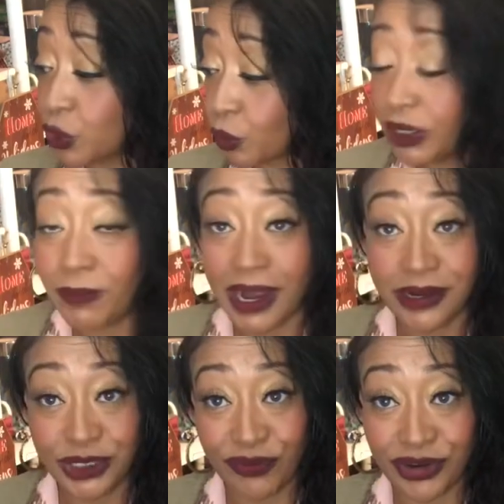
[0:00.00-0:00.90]
Three
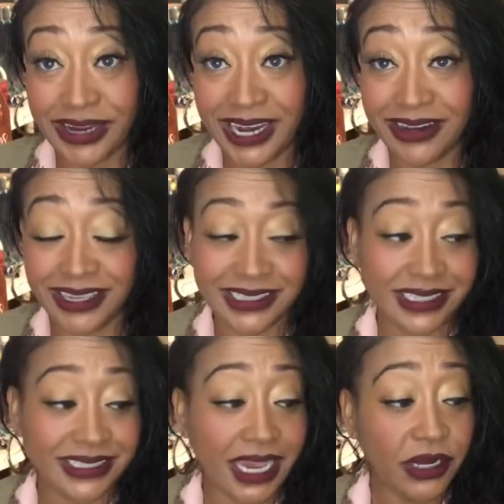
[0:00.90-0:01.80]
pairs for ninety-nine
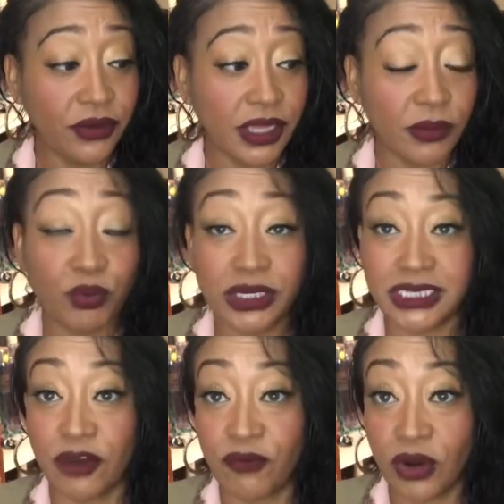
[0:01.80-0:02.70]
cents. I know they
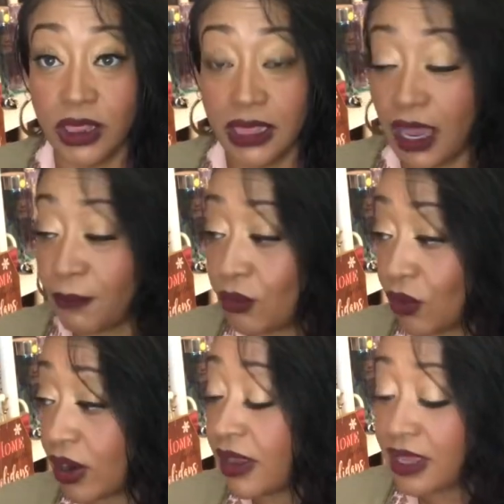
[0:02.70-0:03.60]
retail for a lot
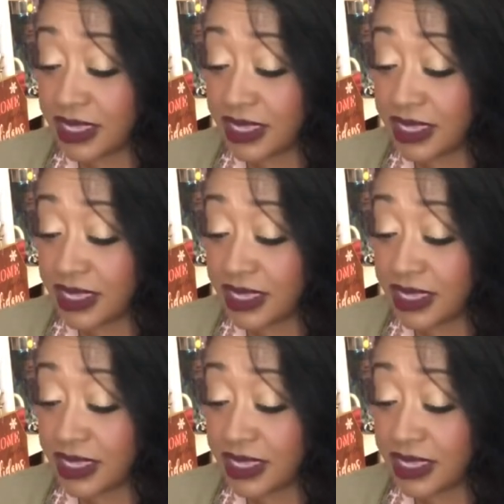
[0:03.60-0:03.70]
more